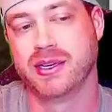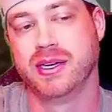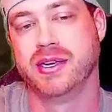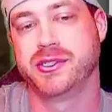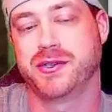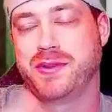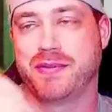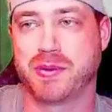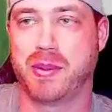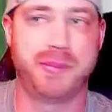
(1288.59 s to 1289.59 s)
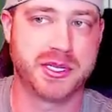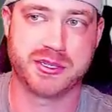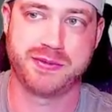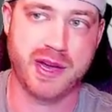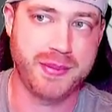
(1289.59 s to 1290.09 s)
So if you have a, a bunch of
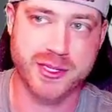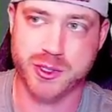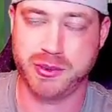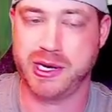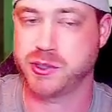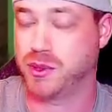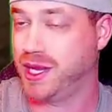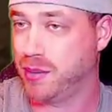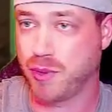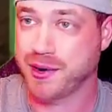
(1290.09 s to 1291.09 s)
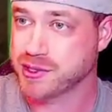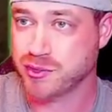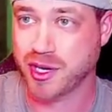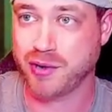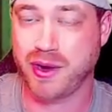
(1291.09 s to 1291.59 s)
five man Terminators with librarians
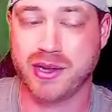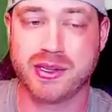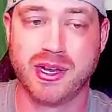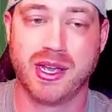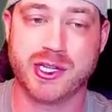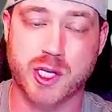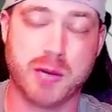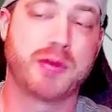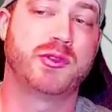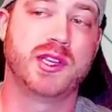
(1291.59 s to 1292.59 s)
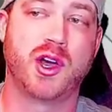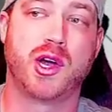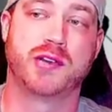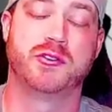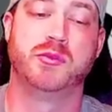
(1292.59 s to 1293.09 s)
running around, it's going to be really hard
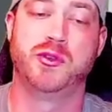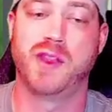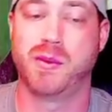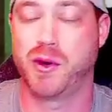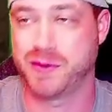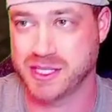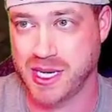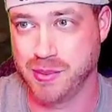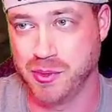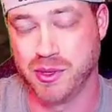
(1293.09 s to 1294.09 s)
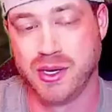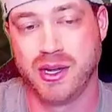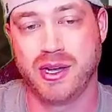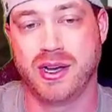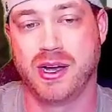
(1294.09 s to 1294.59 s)
to remove them off the table,
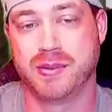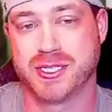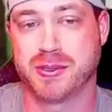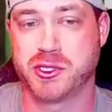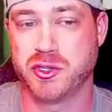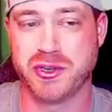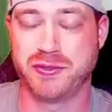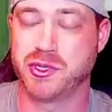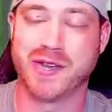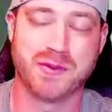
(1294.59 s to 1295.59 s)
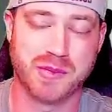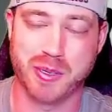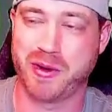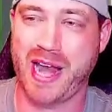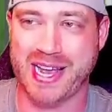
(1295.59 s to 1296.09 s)
um, especially if you give them
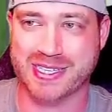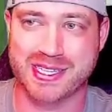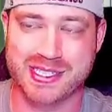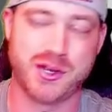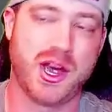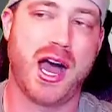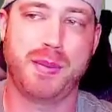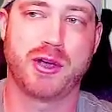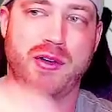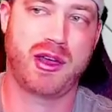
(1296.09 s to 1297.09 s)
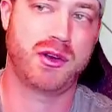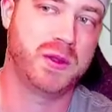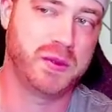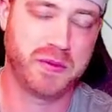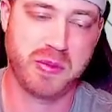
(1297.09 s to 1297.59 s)
limited access and you're hopping around all
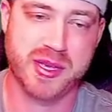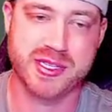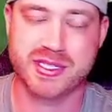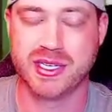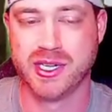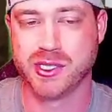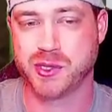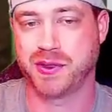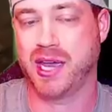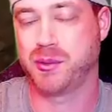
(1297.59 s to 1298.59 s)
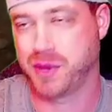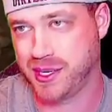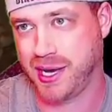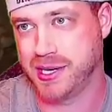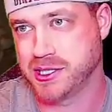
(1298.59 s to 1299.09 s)
over the place. So if they end within
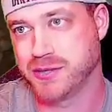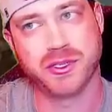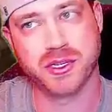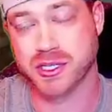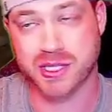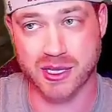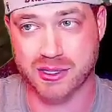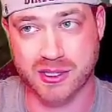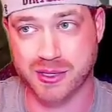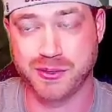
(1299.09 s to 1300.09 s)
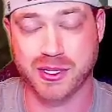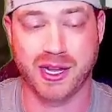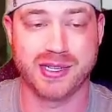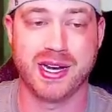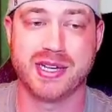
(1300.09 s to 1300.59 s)
nine inches of you, you can just get, get the fuck out
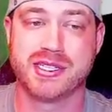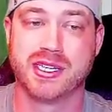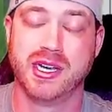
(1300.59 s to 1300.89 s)
of dodge.